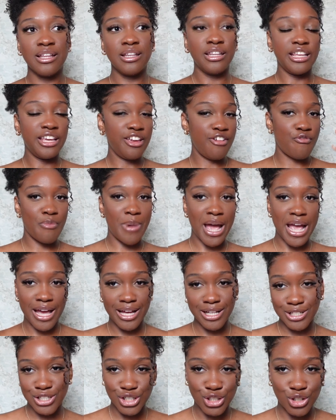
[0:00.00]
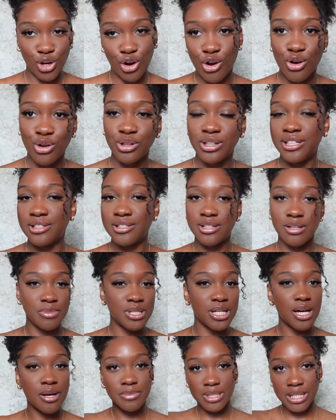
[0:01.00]
leave my edges curly,
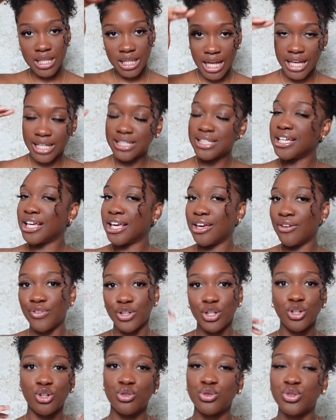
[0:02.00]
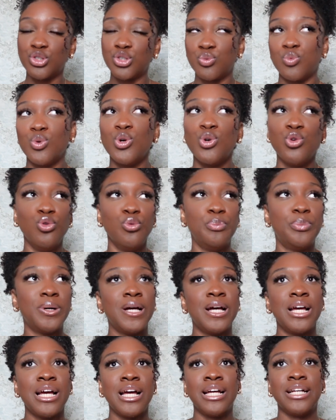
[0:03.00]
sometimes I like to give a little swoop.
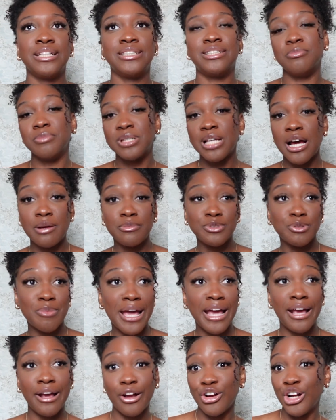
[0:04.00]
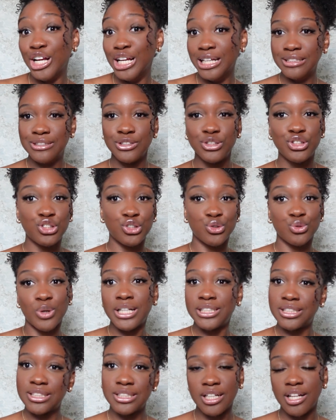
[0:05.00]
Sometimes my hair isn't
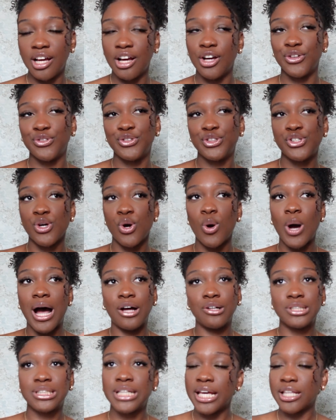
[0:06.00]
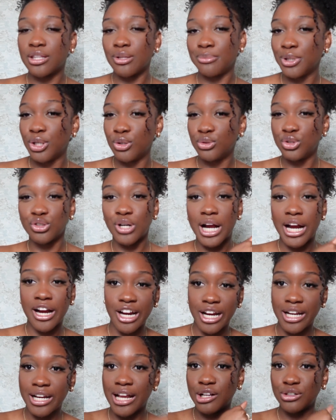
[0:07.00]
stretched enough, so I'll take the blow dryer
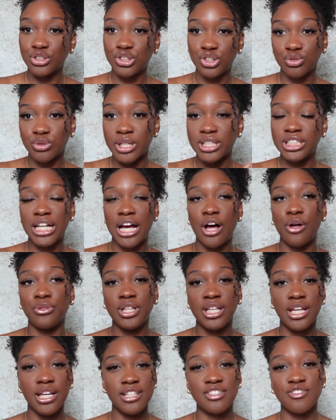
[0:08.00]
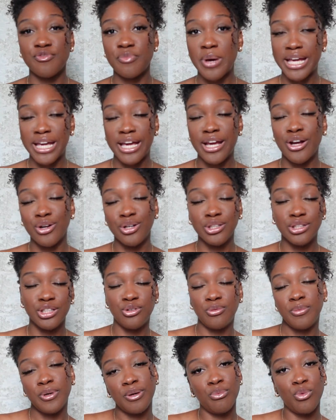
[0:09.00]
and I'll stretch out the ends of my hair a little
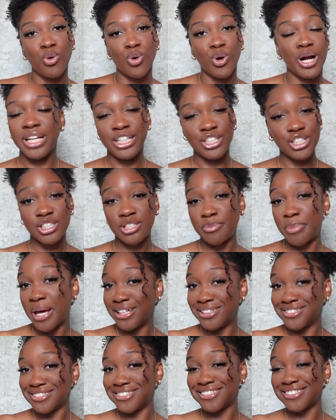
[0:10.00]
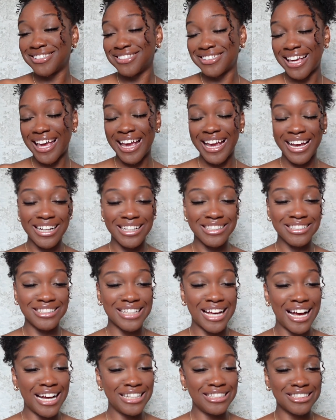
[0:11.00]
bit more. It just depends. And
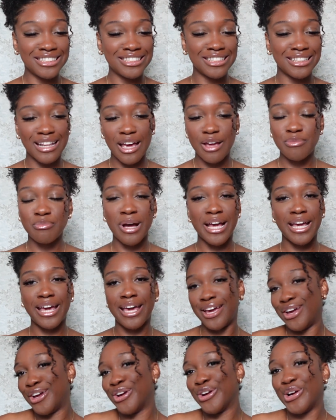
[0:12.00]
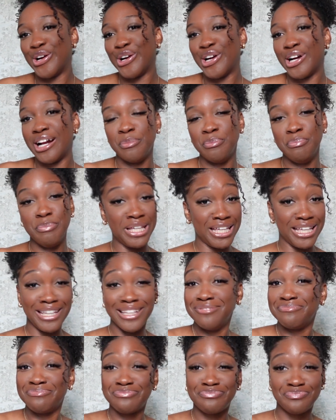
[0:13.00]
I just let my hair
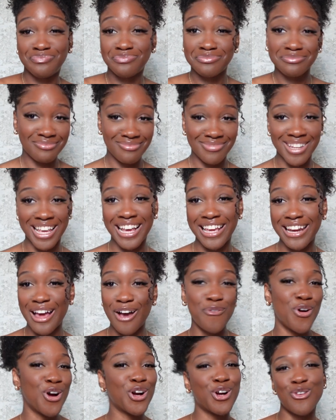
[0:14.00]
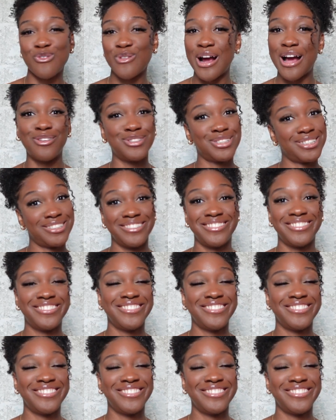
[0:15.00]
be and I work around her.